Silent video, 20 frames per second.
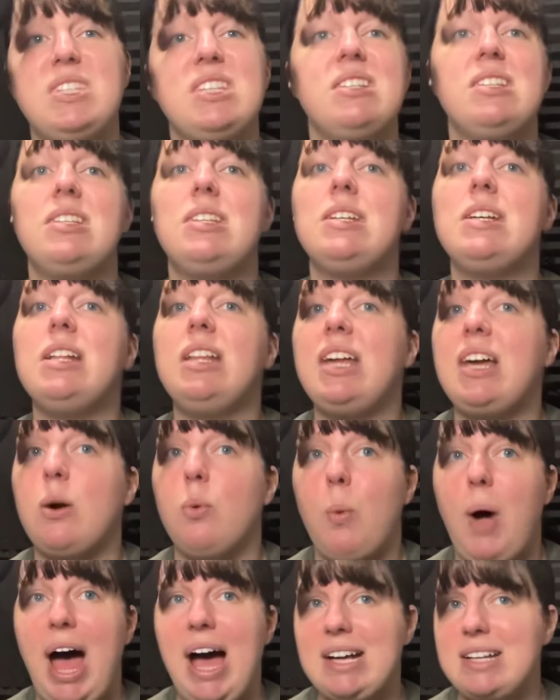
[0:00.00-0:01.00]
and sealing
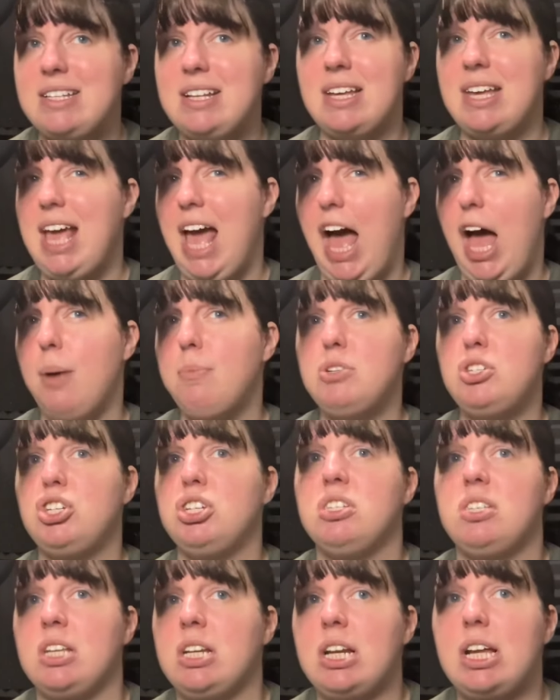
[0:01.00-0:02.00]
wax and
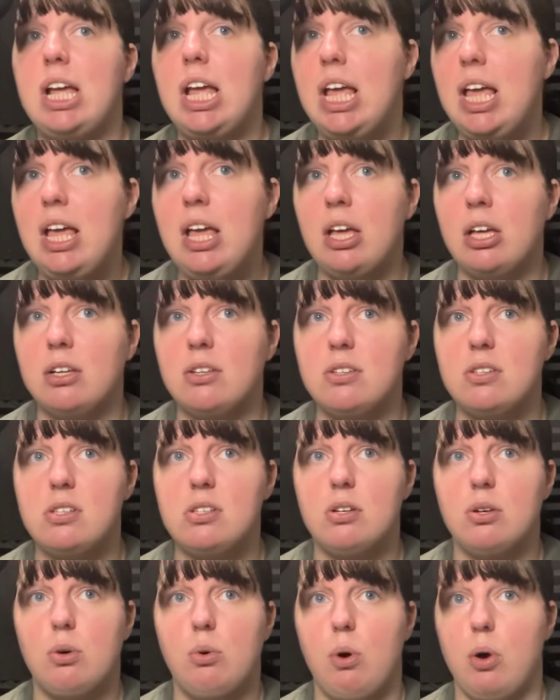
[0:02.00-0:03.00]
cabbages and kings,
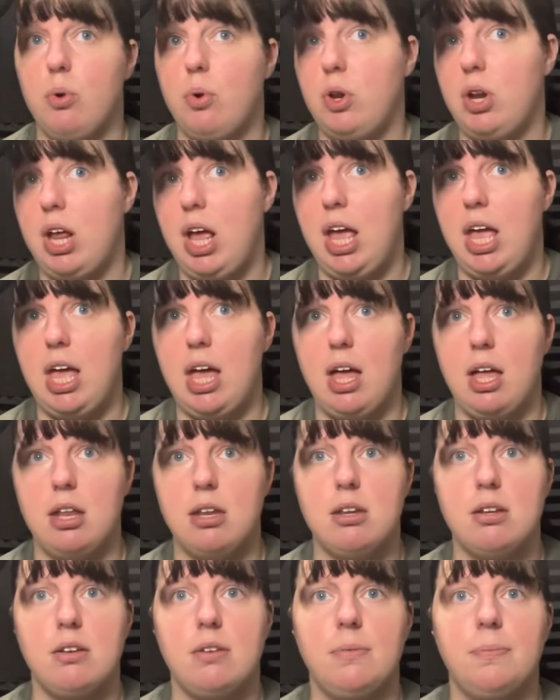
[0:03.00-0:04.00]
quoted
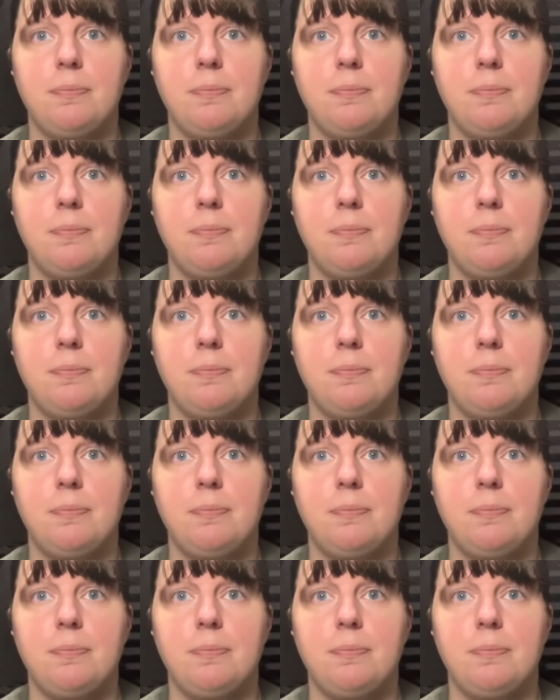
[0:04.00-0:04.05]
Anne.